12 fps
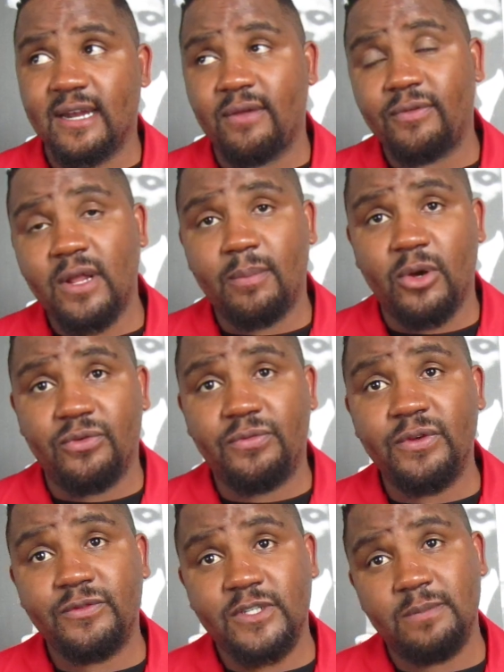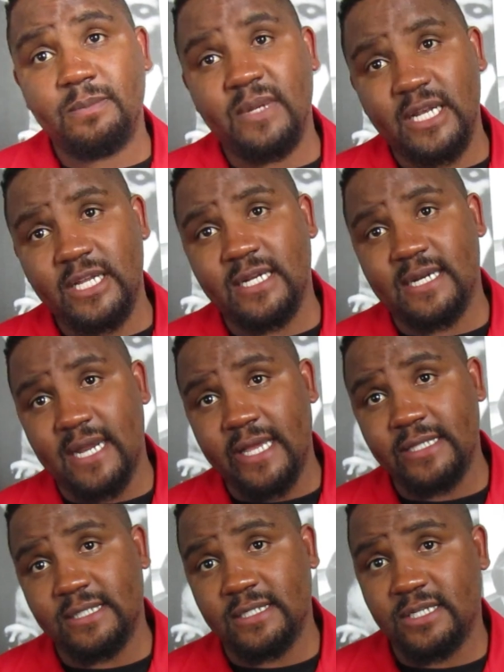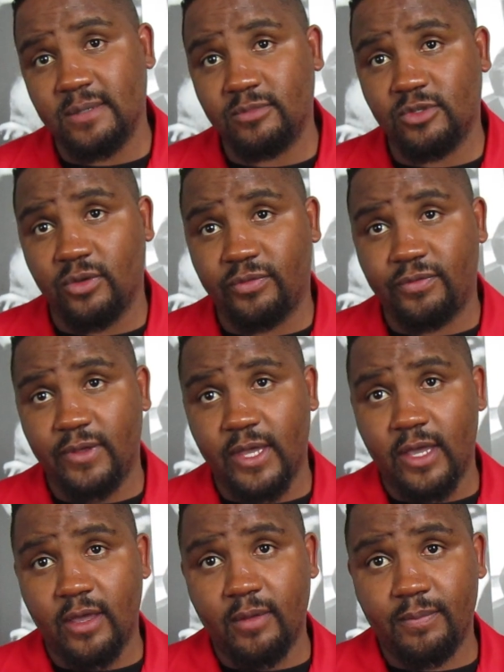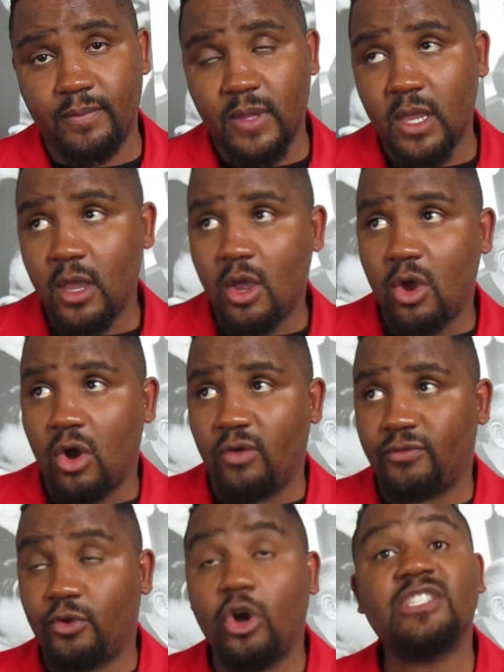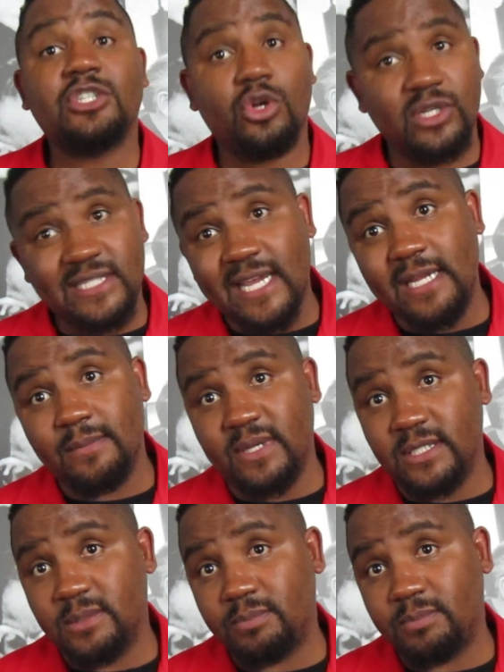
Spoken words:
roughly about 15 million rands in terms of cost containment